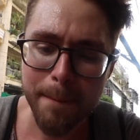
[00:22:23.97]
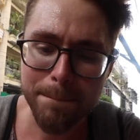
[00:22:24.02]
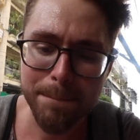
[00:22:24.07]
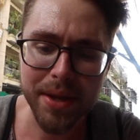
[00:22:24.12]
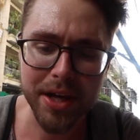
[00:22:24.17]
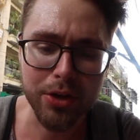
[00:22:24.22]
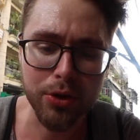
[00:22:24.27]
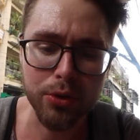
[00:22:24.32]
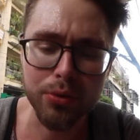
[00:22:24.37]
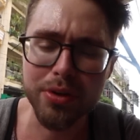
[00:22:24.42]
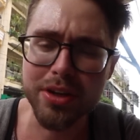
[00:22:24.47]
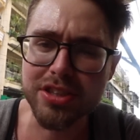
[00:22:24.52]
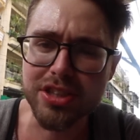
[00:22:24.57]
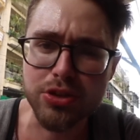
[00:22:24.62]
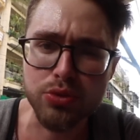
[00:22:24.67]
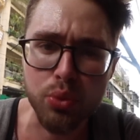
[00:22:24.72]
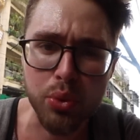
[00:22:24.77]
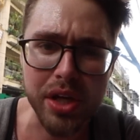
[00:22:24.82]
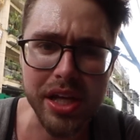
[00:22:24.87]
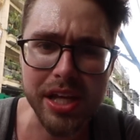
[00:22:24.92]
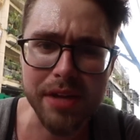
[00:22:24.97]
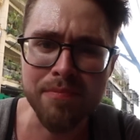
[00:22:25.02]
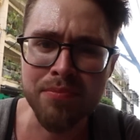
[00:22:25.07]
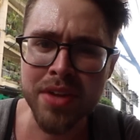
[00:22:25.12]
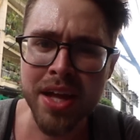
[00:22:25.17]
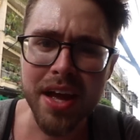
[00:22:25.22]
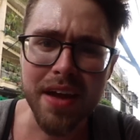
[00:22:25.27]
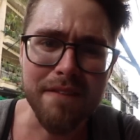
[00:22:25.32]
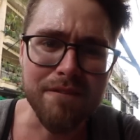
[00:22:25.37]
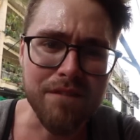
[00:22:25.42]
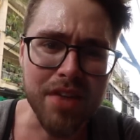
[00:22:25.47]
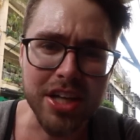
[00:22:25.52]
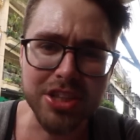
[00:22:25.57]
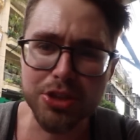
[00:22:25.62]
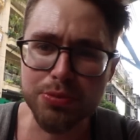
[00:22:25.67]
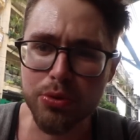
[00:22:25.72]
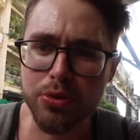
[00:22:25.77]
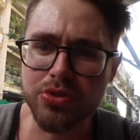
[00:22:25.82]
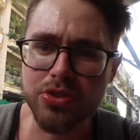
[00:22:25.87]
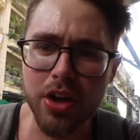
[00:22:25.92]
pickled sweet
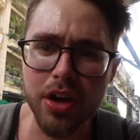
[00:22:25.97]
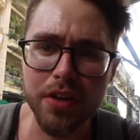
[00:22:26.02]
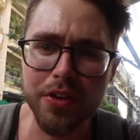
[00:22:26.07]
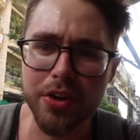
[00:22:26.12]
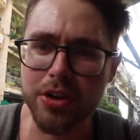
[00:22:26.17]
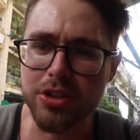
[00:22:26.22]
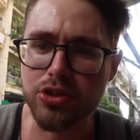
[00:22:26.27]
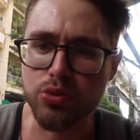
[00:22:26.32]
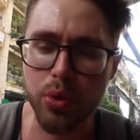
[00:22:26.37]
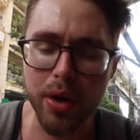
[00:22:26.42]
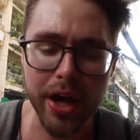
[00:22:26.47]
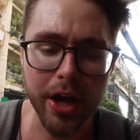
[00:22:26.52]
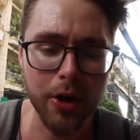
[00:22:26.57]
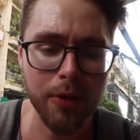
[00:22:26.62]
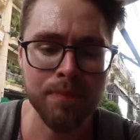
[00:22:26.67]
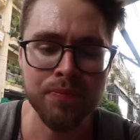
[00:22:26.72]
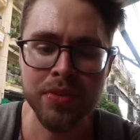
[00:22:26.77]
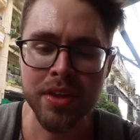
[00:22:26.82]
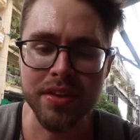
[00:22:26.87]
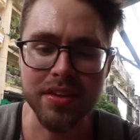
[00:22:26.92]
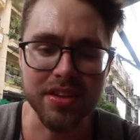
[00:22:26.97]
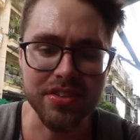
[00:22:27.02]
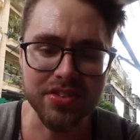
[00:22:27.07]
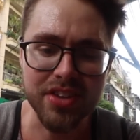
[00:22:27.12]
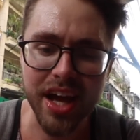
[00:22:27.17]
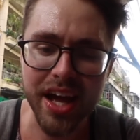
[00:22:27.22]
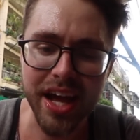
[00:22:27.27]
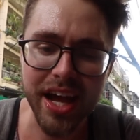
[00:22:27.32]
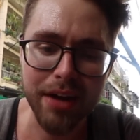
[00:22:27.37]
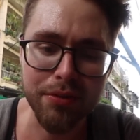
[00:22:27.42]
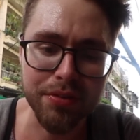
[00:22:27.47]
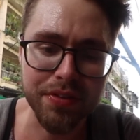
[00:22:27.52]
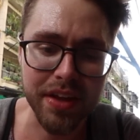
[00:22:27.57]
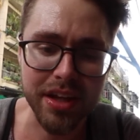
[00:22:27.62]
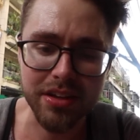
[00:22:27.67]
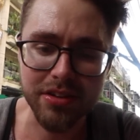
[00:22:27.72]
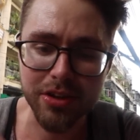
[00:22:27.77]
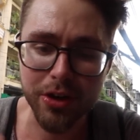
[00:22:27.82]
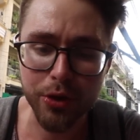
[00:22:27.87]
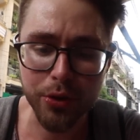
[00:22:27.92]
vegetables on there as well. This has got
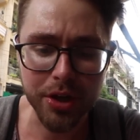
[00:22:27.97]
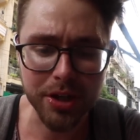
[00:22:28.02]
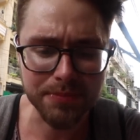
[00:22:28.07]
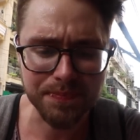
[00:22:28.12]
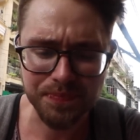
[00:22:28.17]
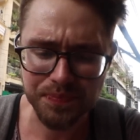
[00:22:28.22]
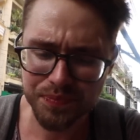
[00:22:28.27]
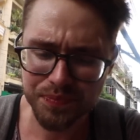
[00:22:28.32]
everything to it.